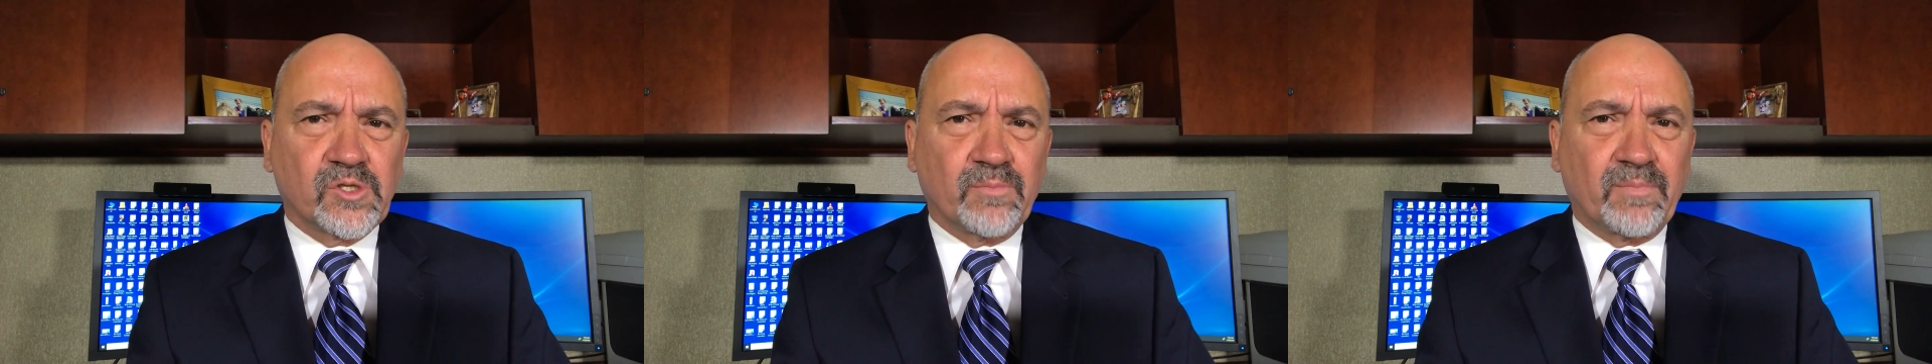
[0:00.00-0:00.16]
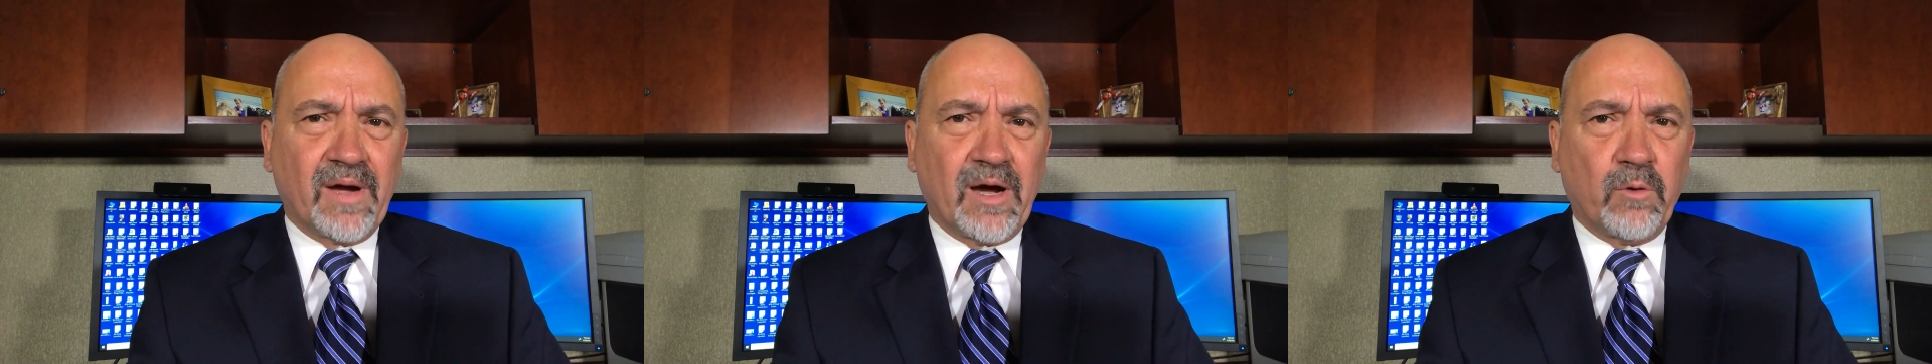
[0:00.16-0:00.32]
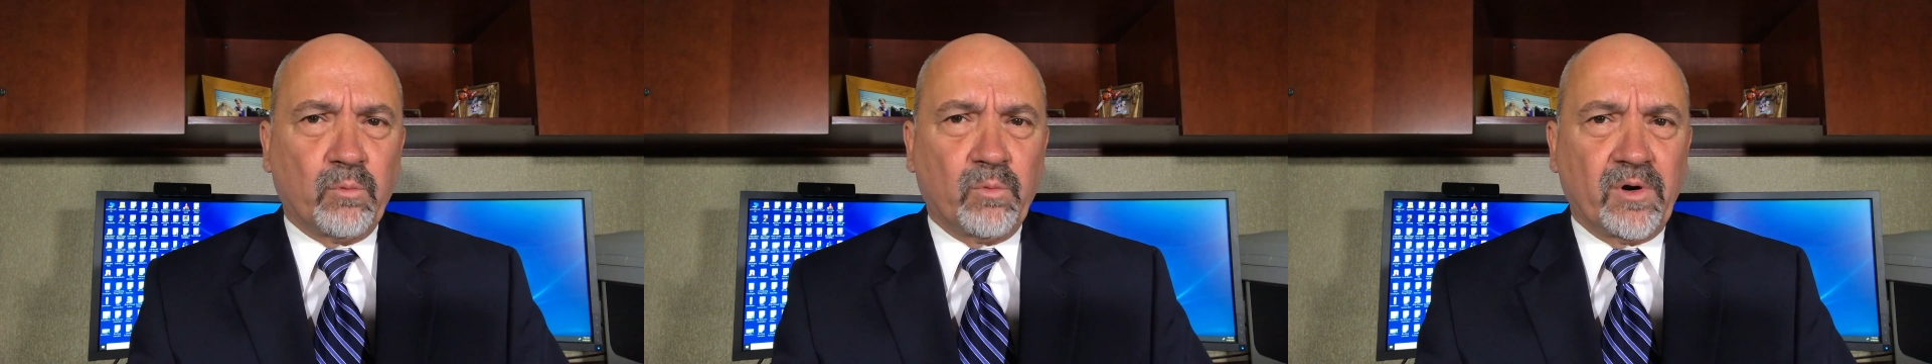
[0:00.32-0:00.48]

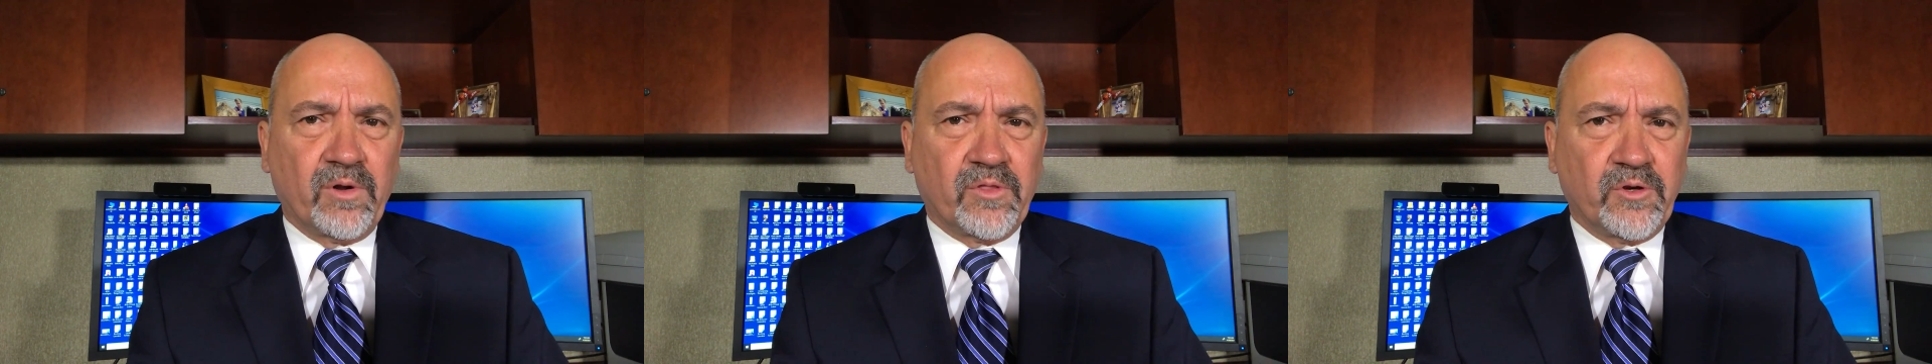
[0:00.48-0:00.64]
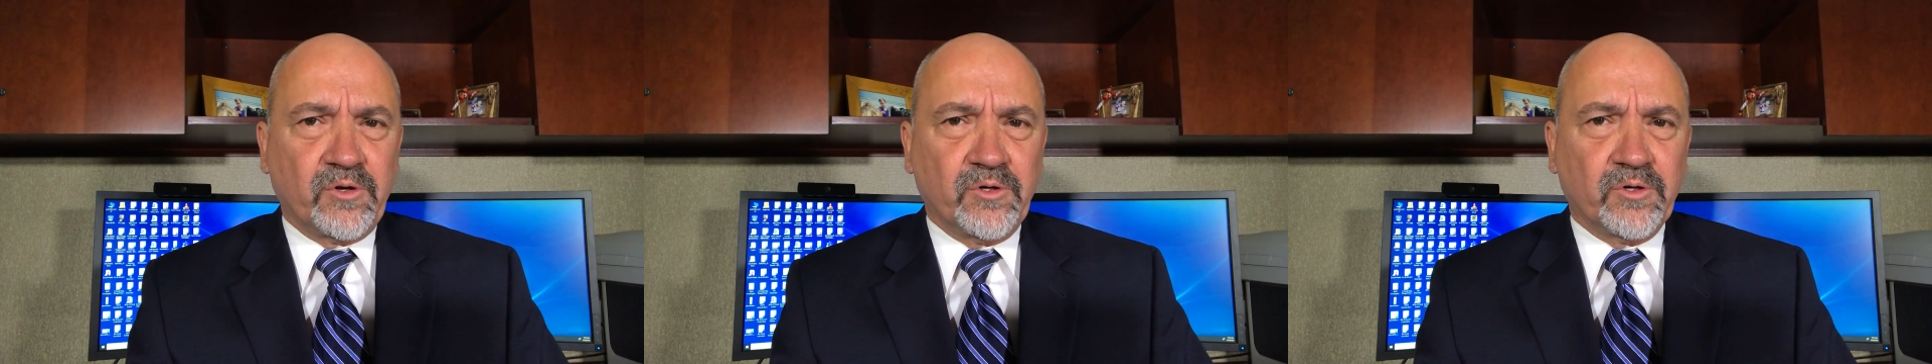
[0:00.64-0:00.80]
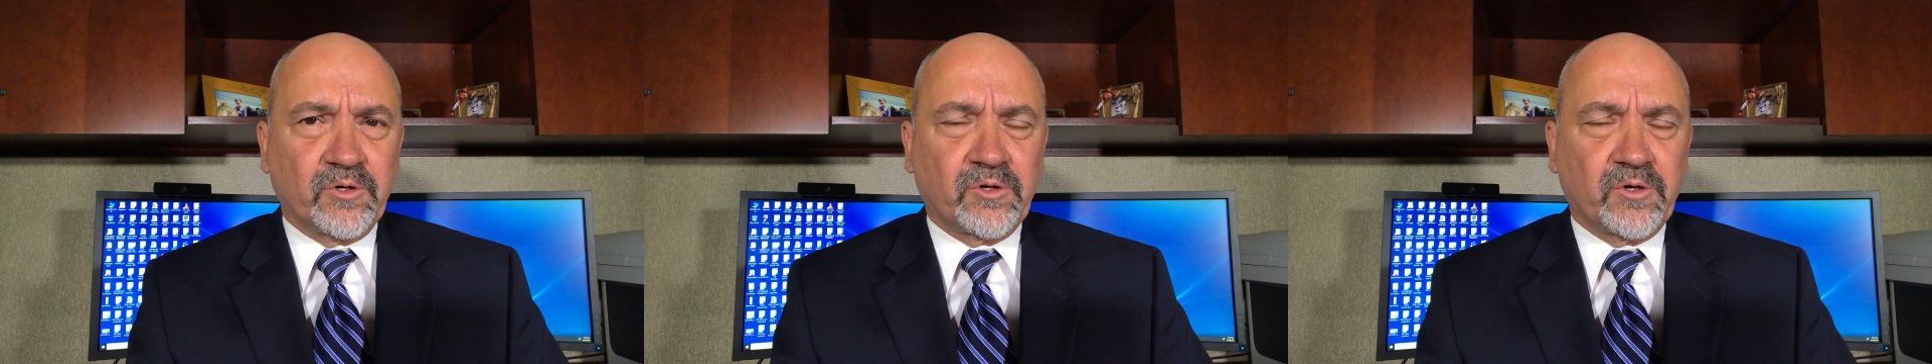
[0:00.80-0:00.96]
about whether
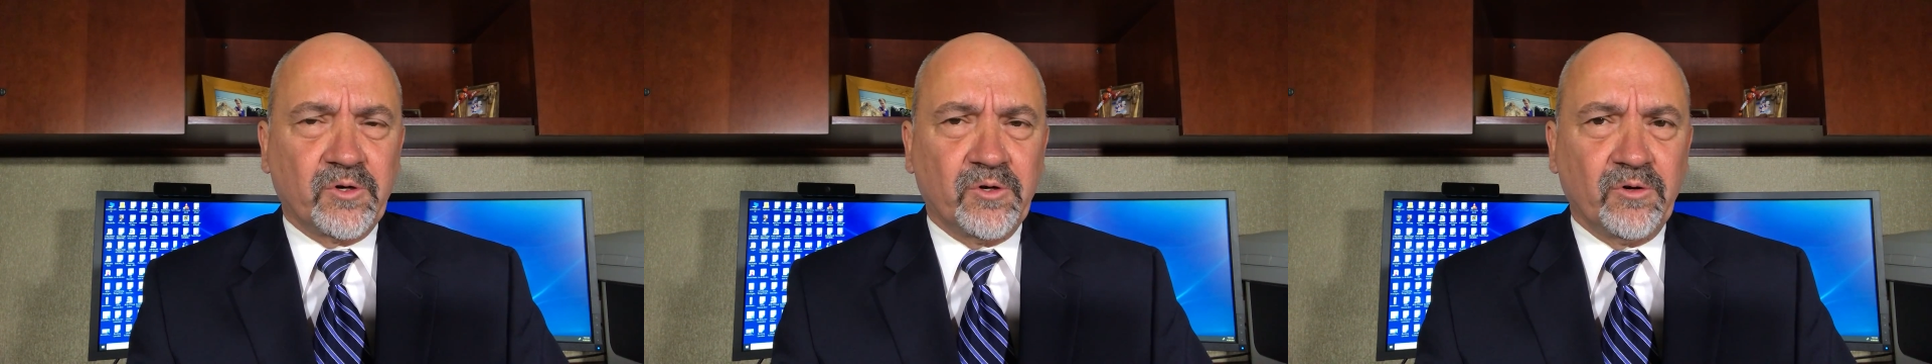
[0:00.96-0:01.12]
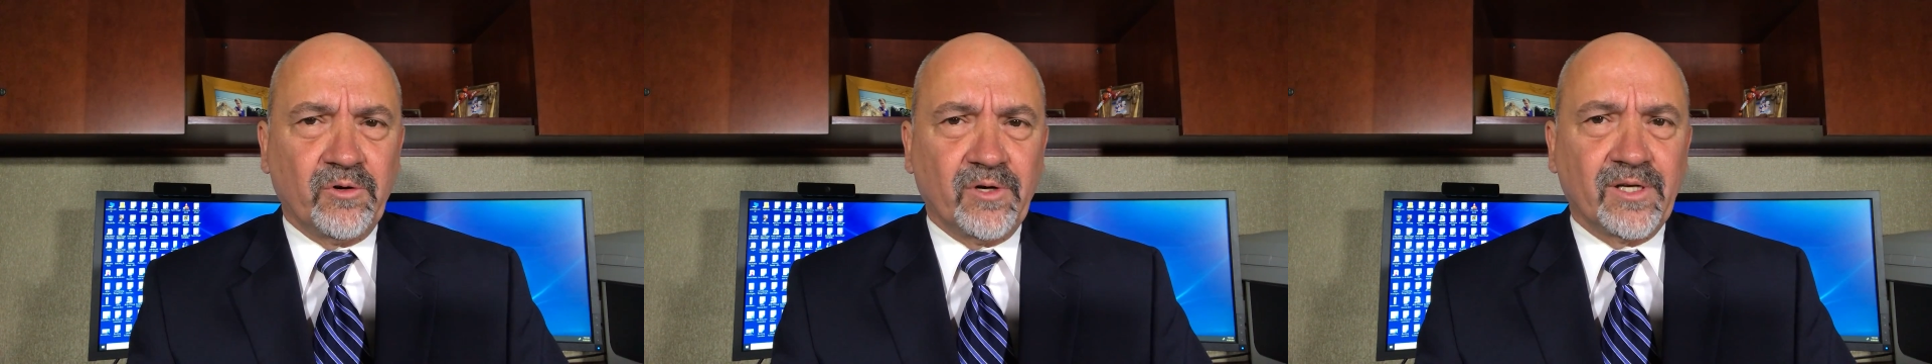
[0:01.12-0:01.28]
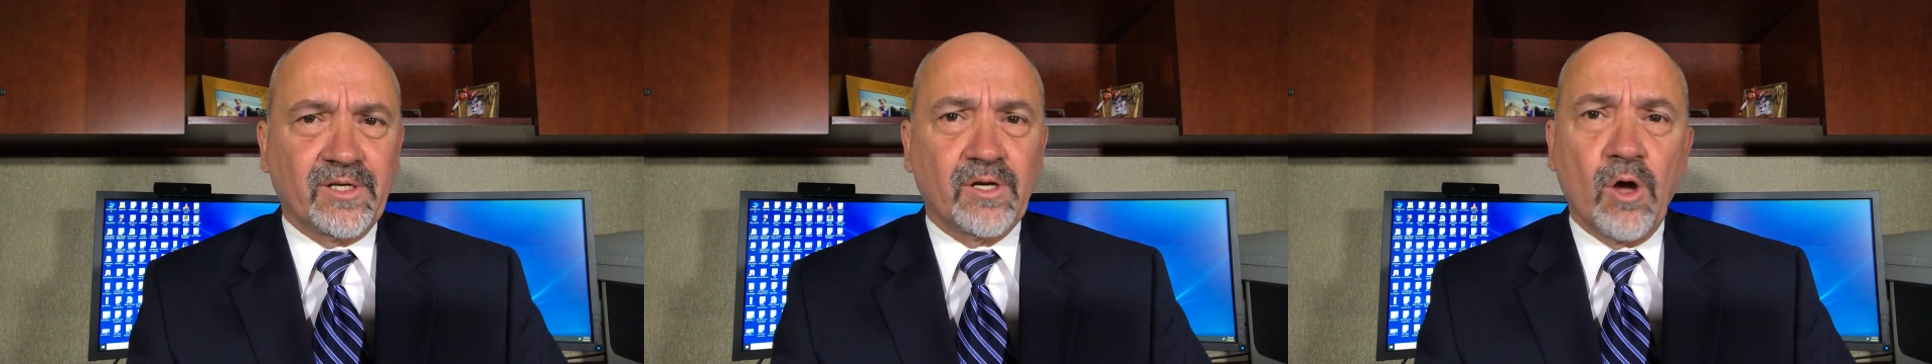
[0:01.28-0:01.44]
your
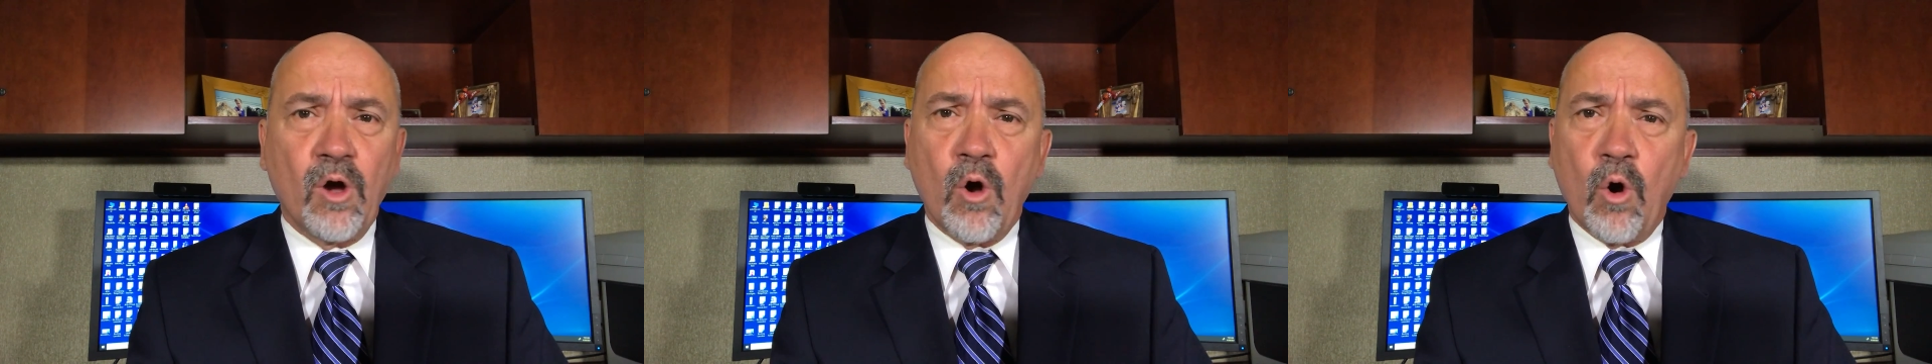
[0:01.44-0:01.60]
current